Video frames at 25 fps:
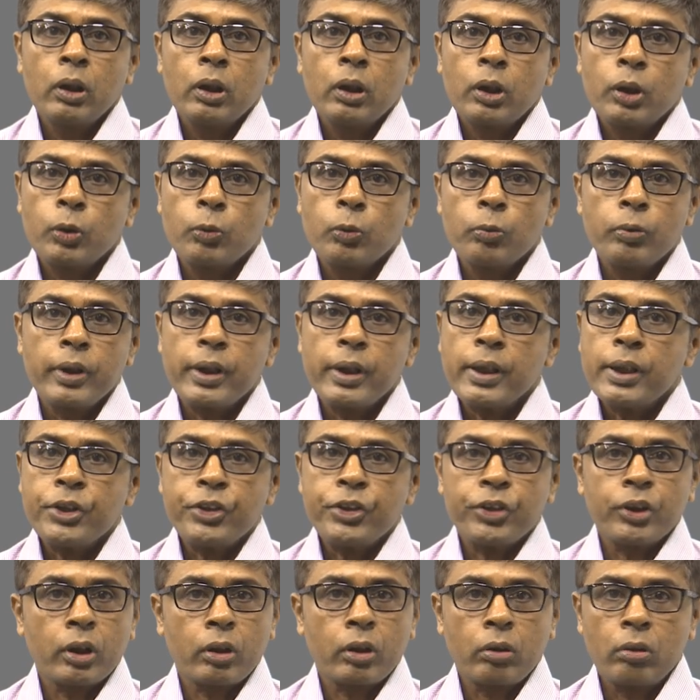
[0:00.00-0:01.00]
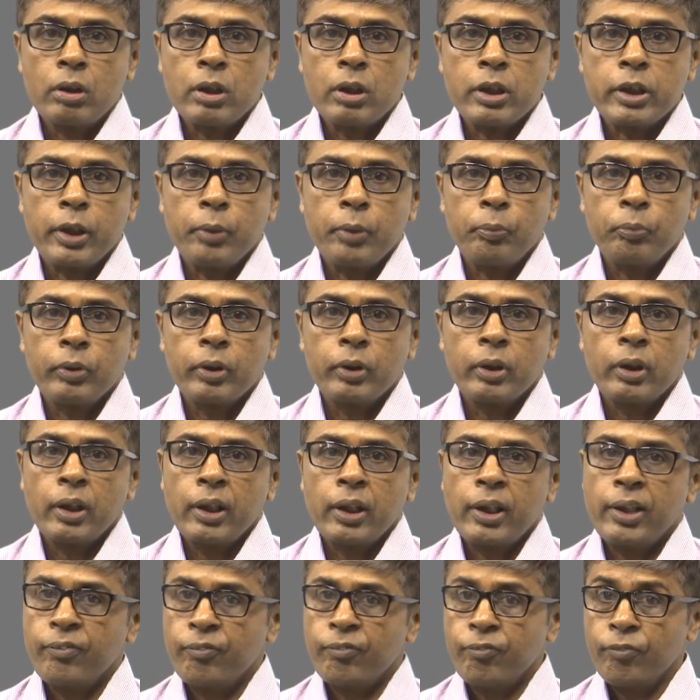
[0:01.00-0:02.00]
to teach a concept
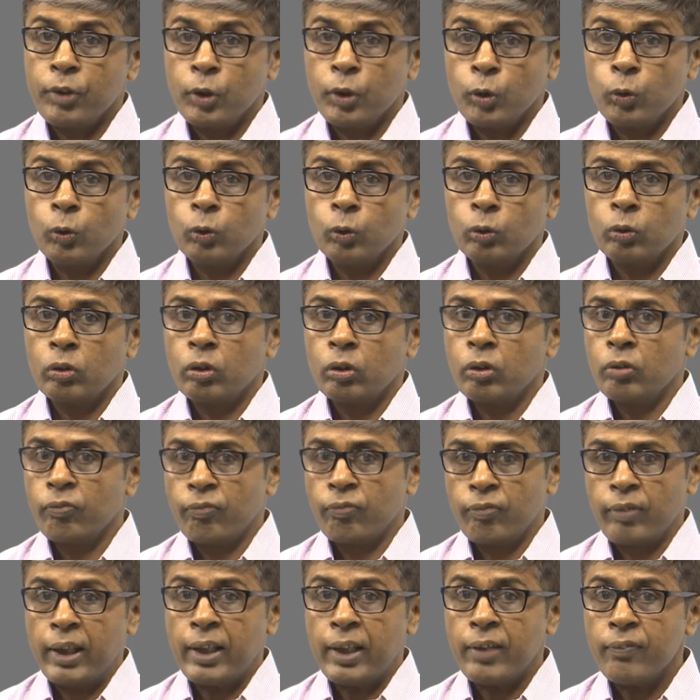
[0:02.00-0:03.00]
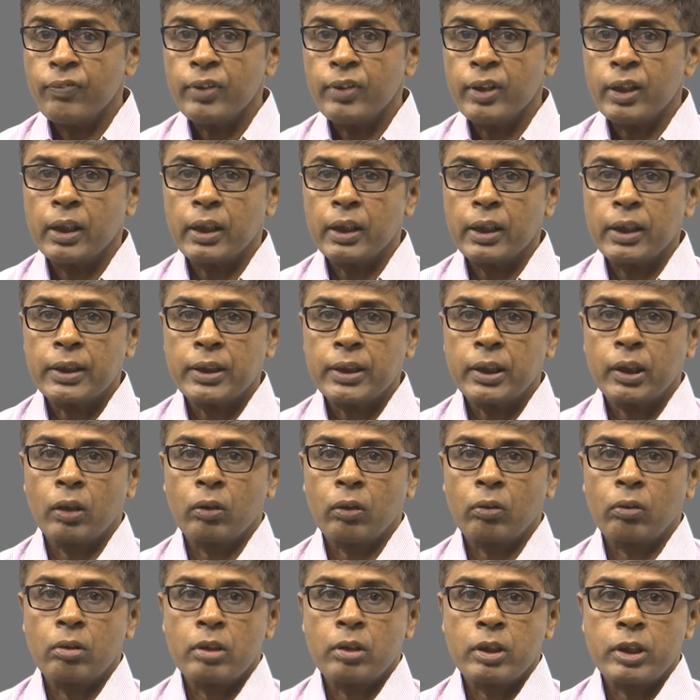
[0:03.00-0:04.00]
if we know why we are teaching a
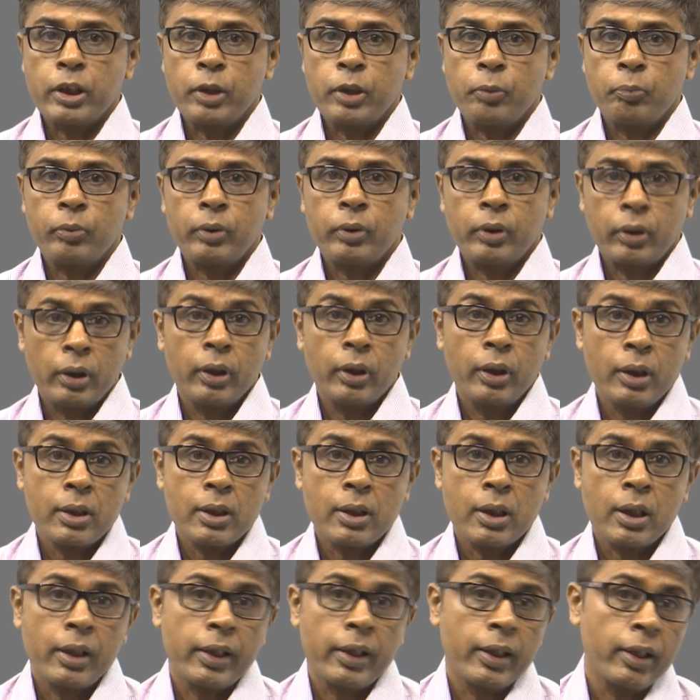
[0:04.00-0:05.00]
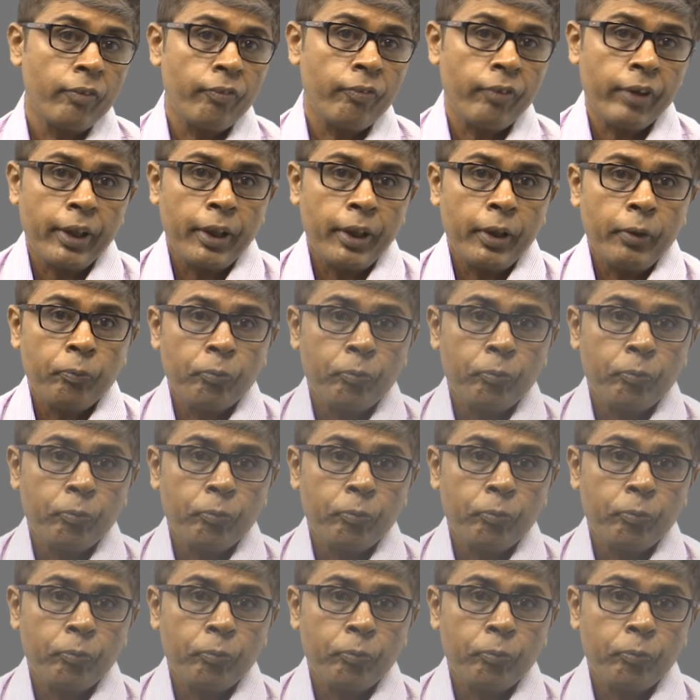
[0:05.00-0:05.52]
concept in a certain way,